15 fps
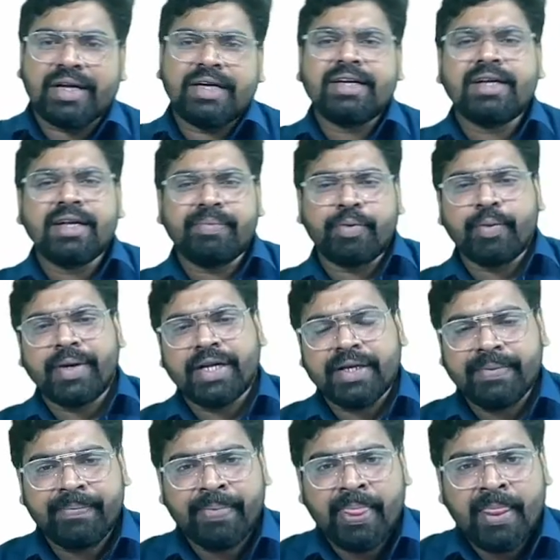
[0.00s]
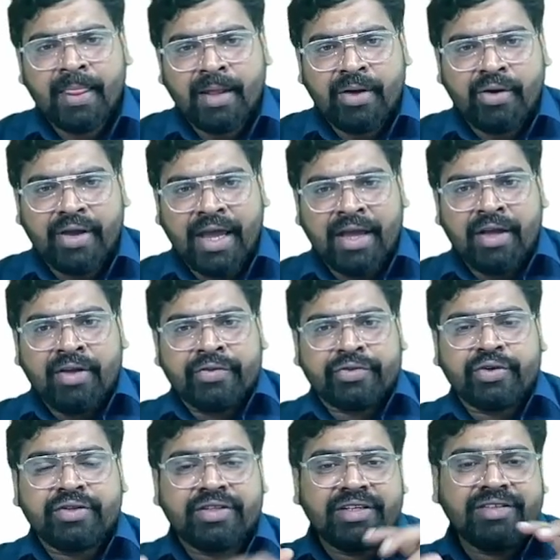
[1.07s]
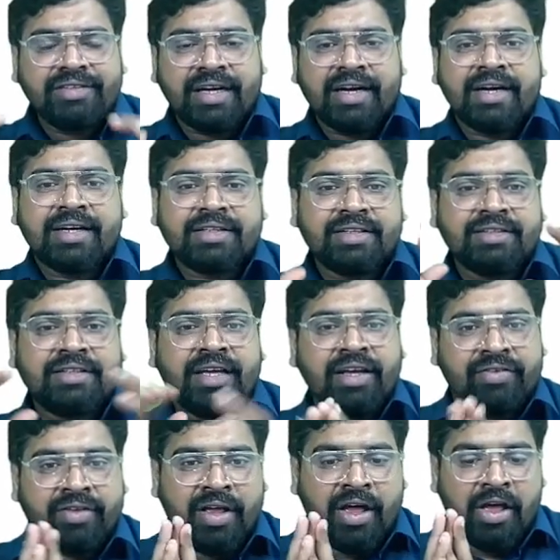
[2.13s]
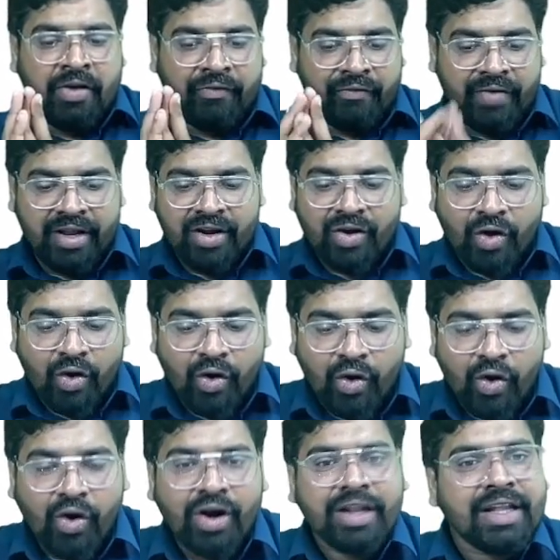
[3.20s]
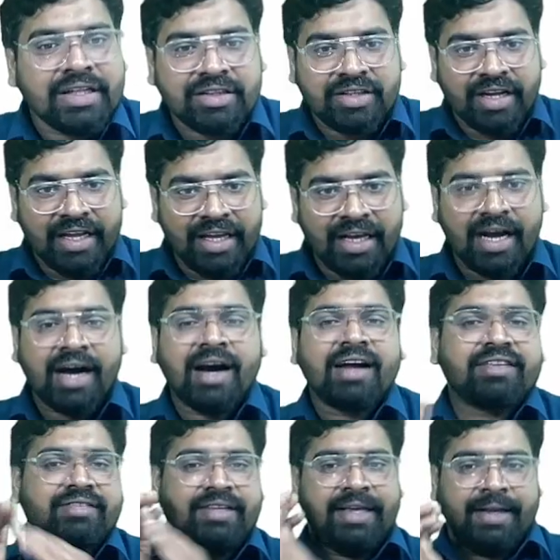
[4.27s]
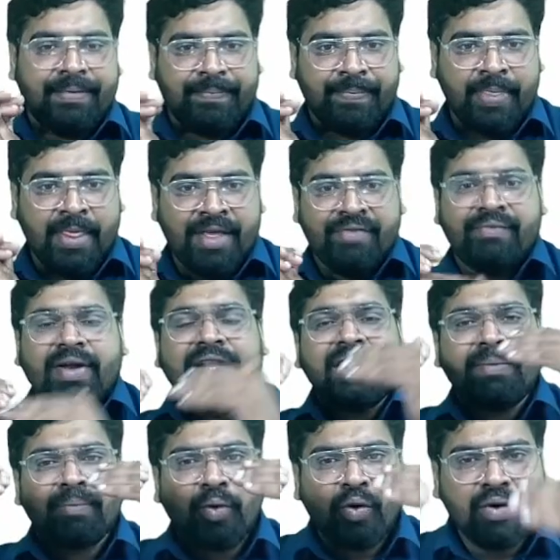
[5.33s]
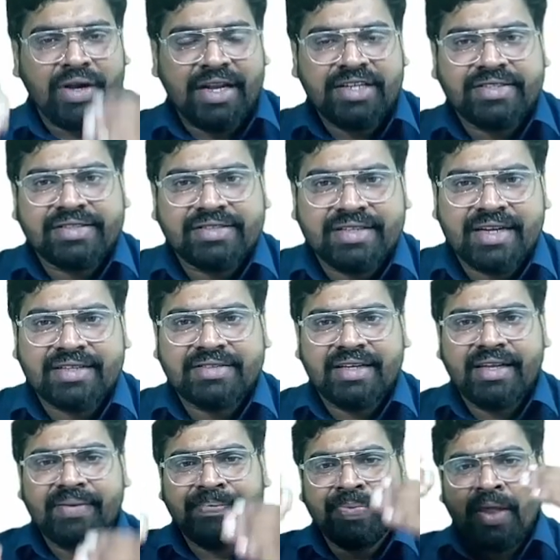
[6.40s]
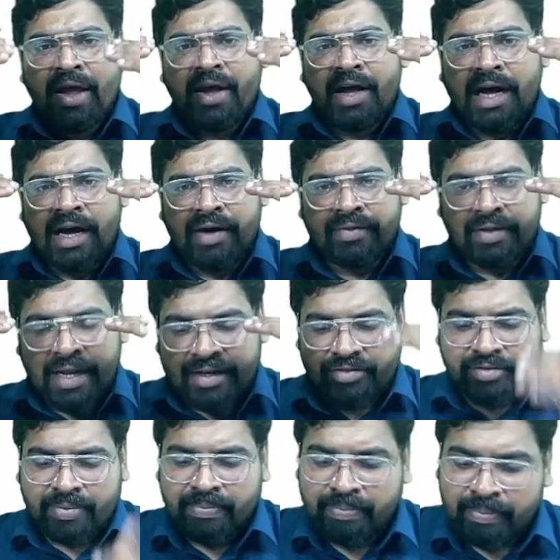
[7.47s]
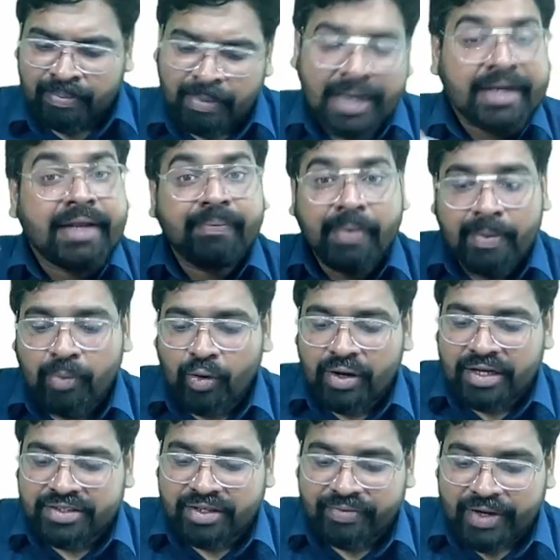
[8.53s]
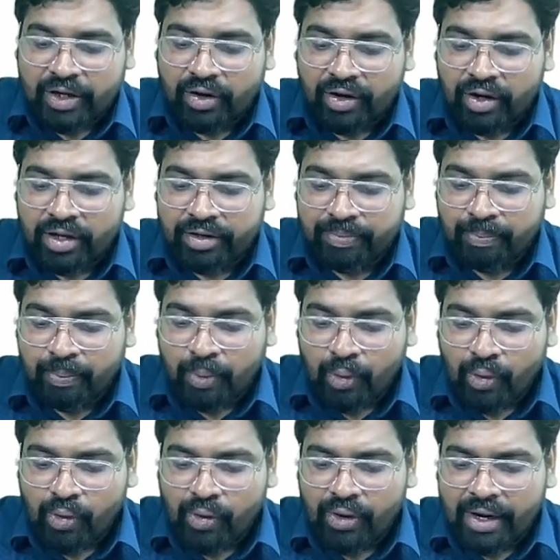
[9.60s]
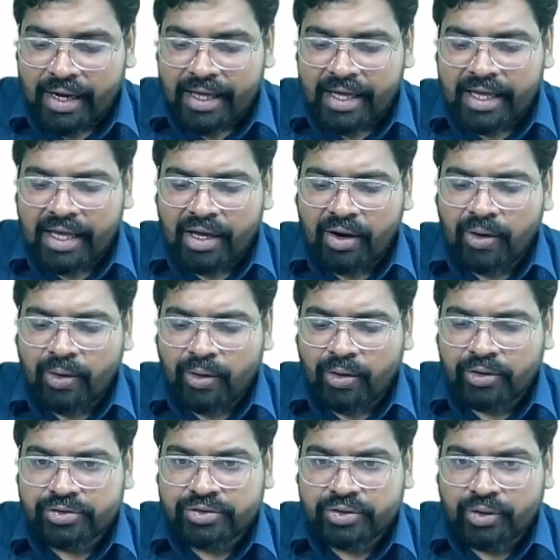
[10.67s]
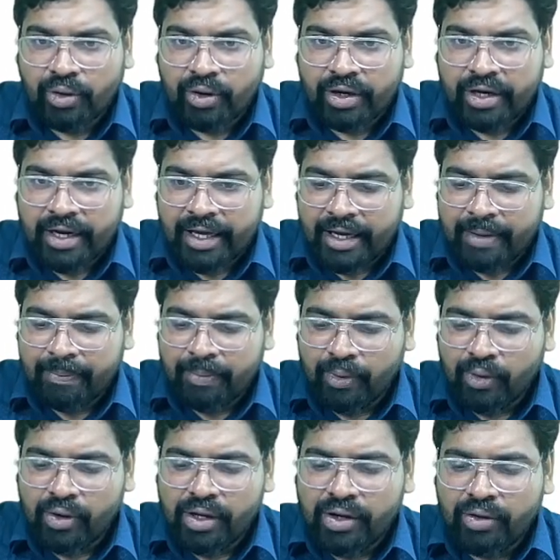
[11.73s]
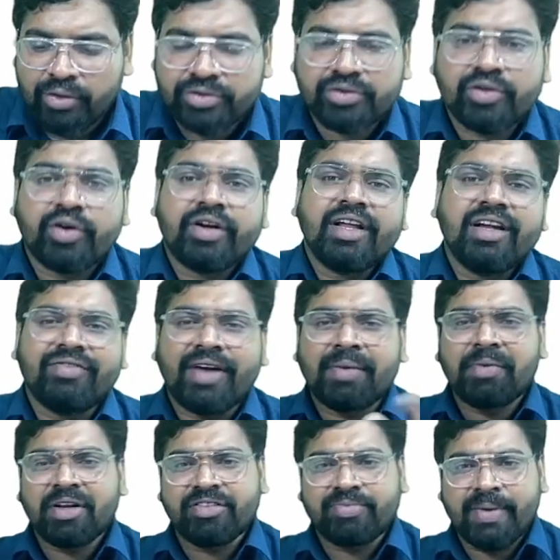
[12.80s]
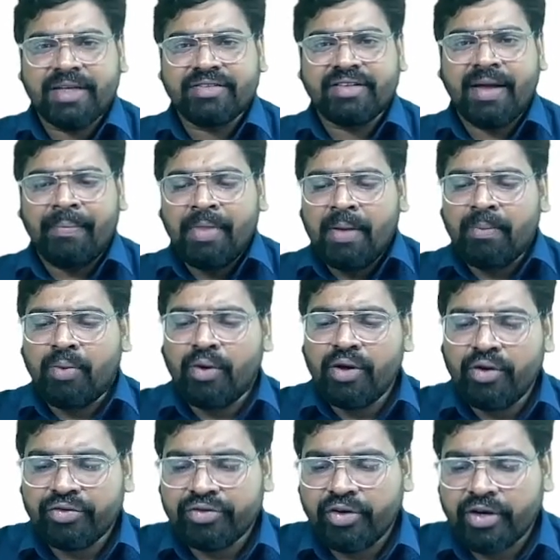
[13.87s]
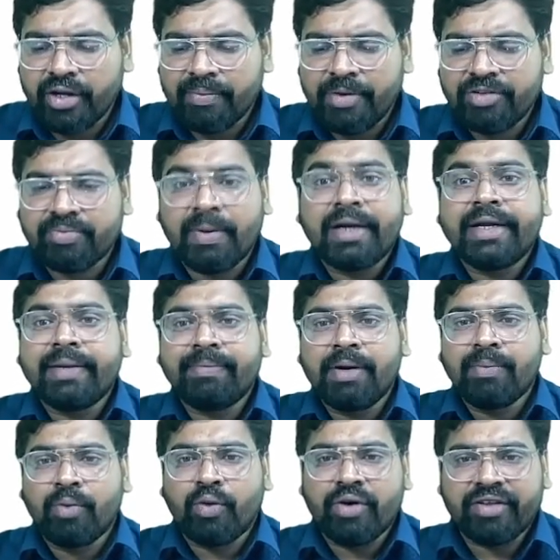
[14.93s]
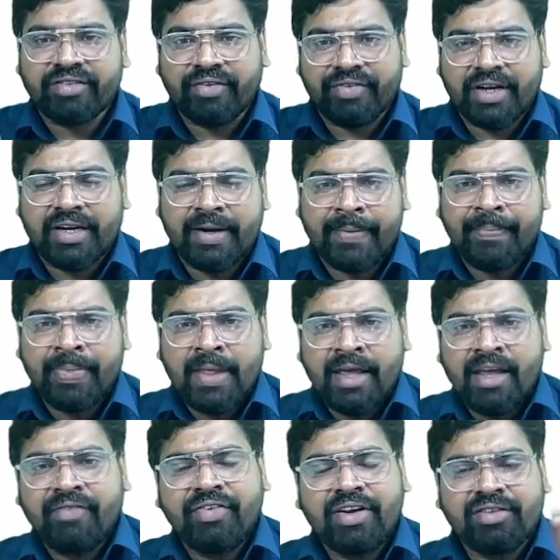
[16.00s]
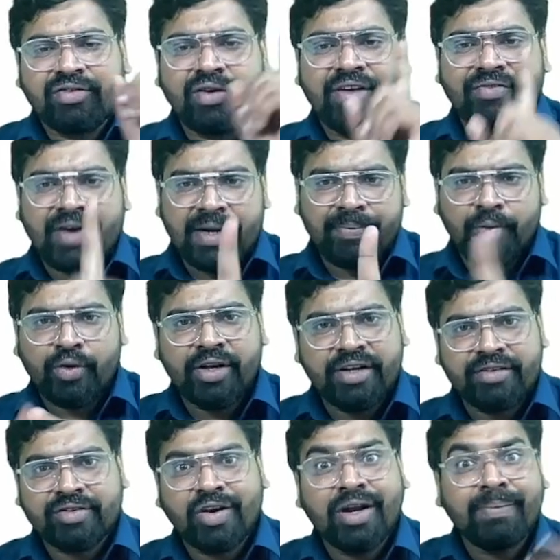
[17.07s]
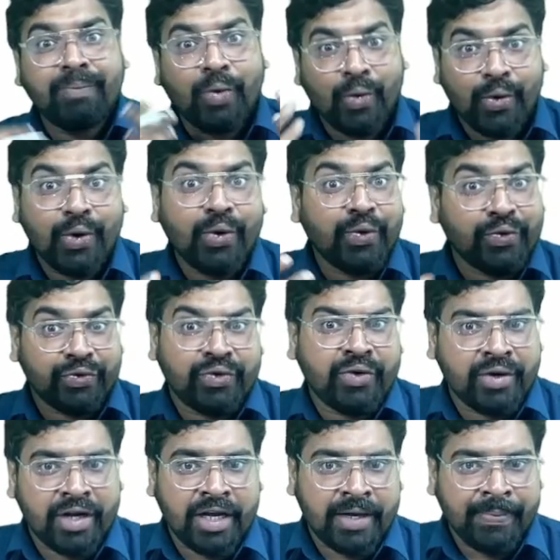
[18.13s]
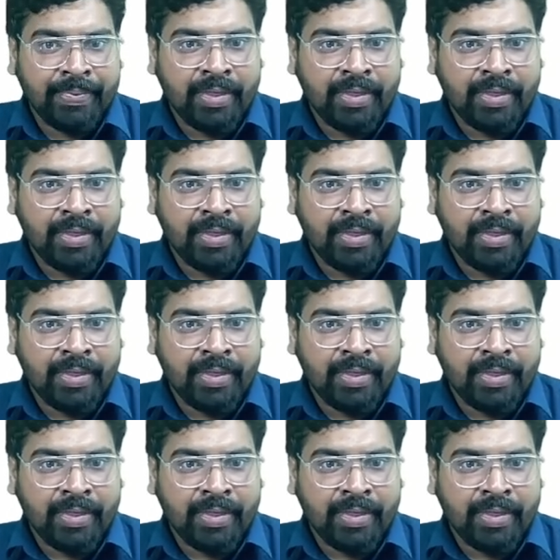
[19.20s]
Okay, so these are the things. When all the 3 are seen, When the bone lesions are seen, that is multiple bone lesion, we call it polyostotic. Polyostotic fibrodysplasia. Polyostotic means multiple bone is affected. If it is only one bone, it is called a monoostotic.